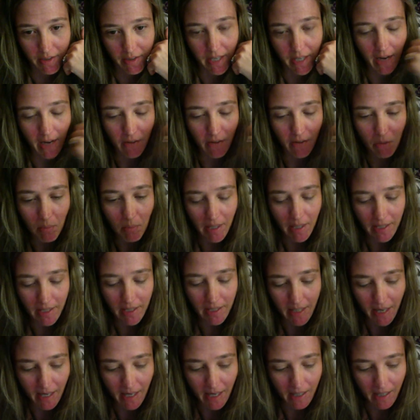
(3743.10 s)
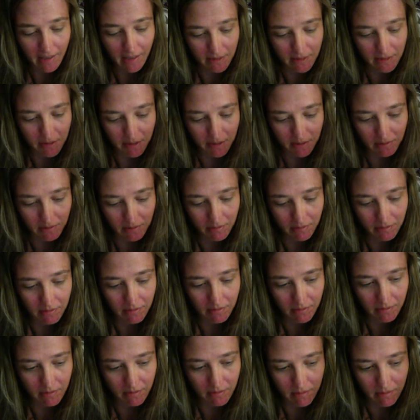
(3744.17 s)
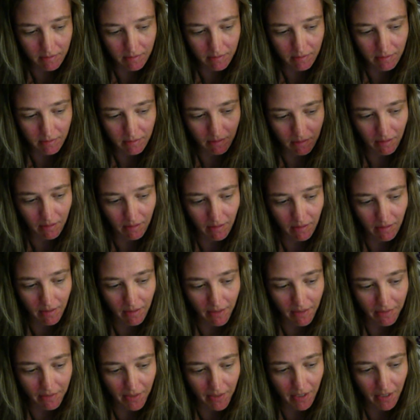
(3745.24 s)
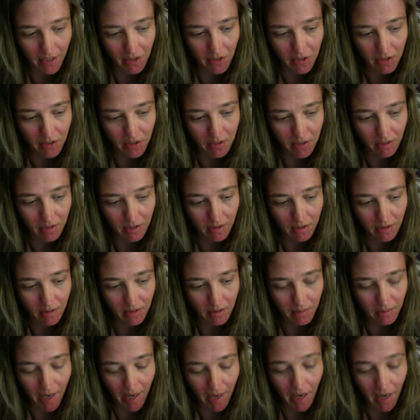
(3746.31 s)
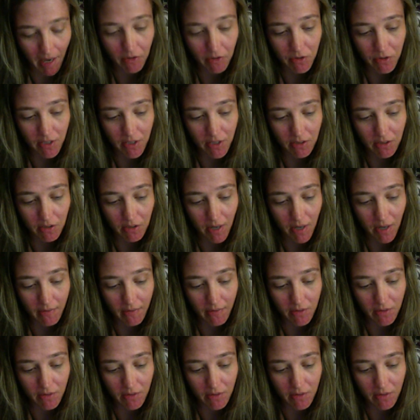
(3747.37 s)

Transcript: everybody has that thing. It's just the boundaries. You have to.